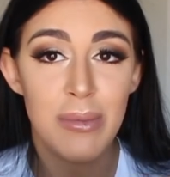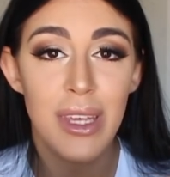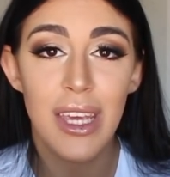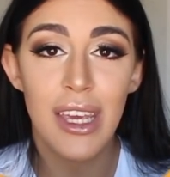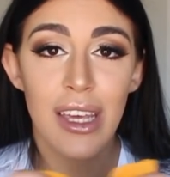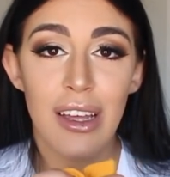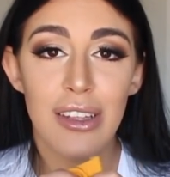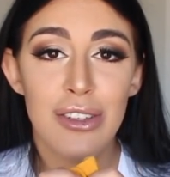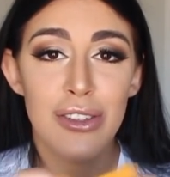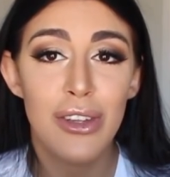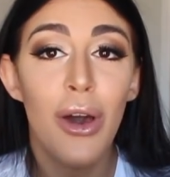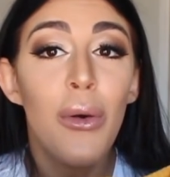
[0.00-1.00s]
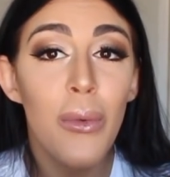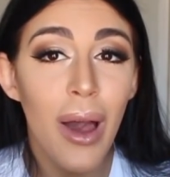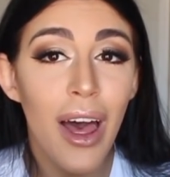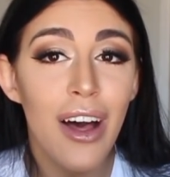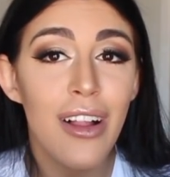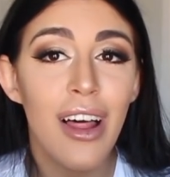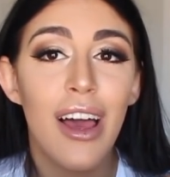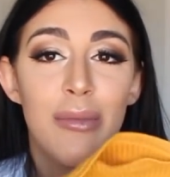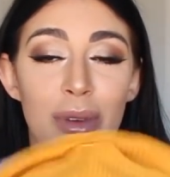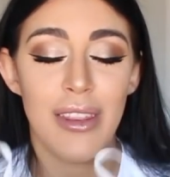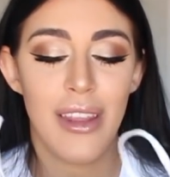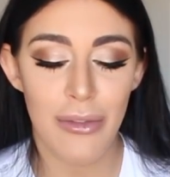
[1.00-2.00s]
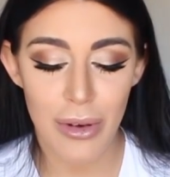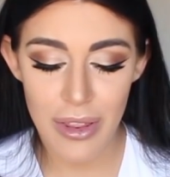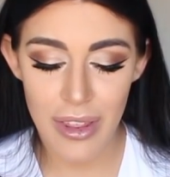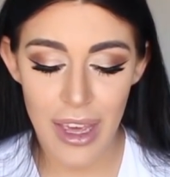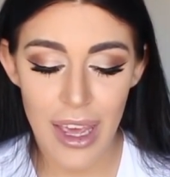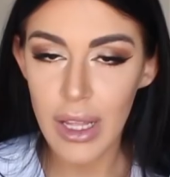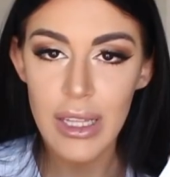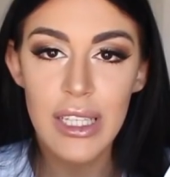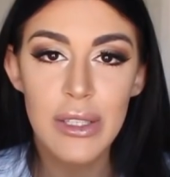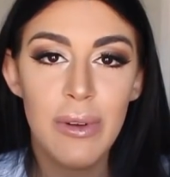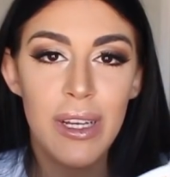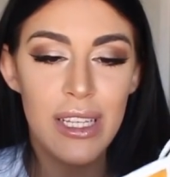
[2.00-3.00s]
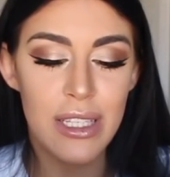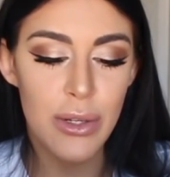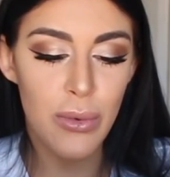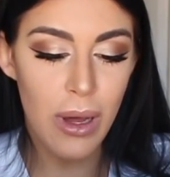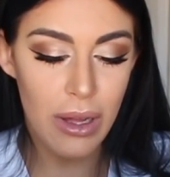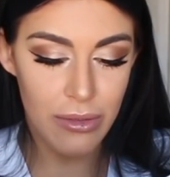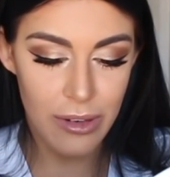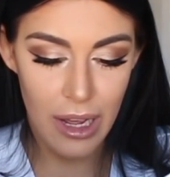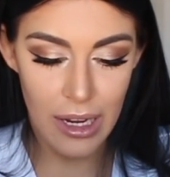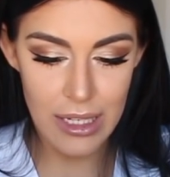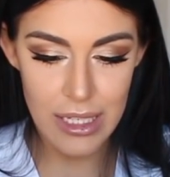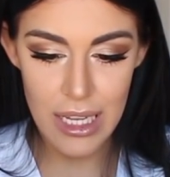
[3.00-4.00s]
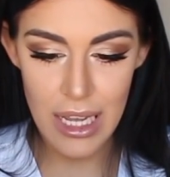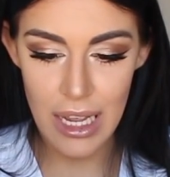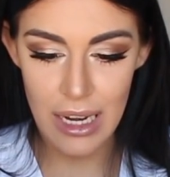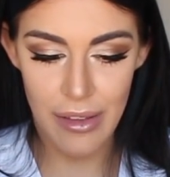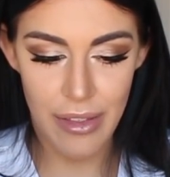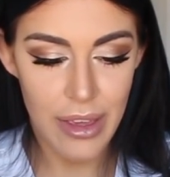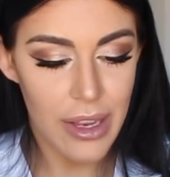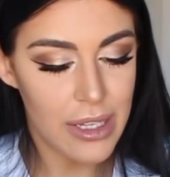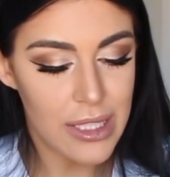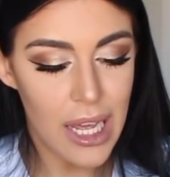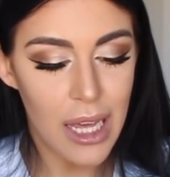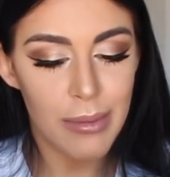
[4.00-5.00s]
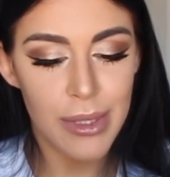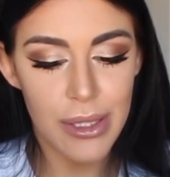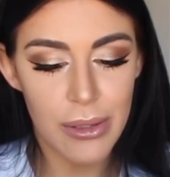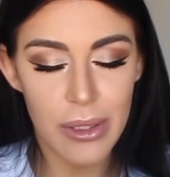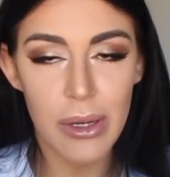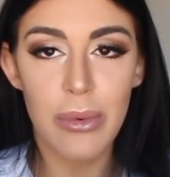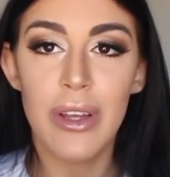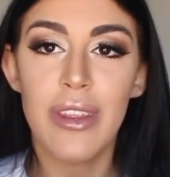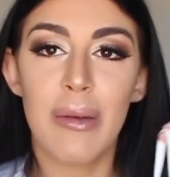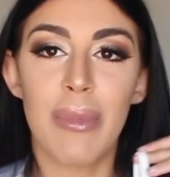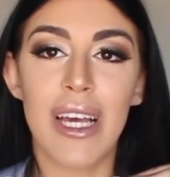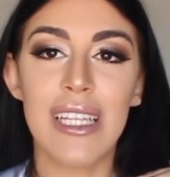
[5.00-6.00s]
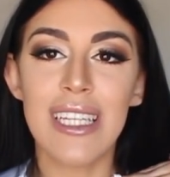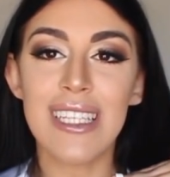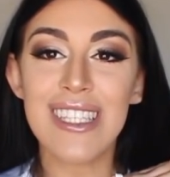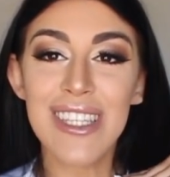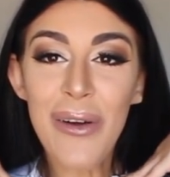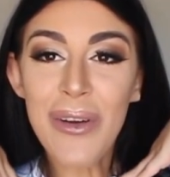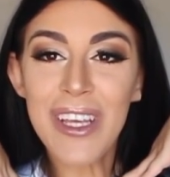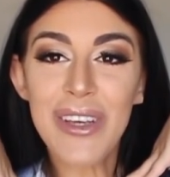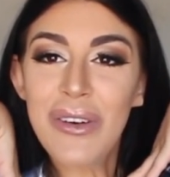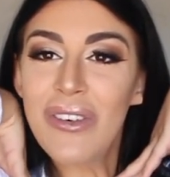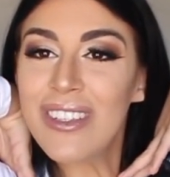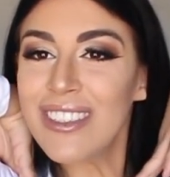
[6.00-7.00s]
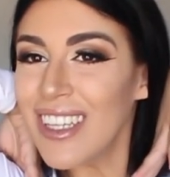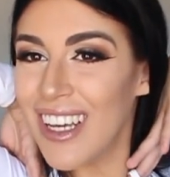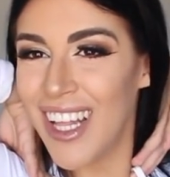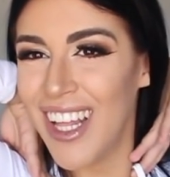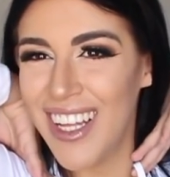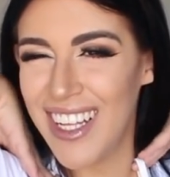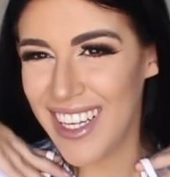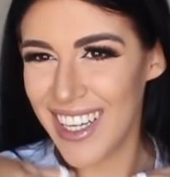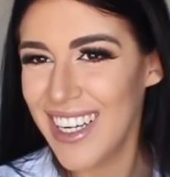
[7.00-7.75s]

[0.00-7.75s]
me so well. I'm in love with it. This one is $12.90 and I think it is absolutely worth it because it's so cute.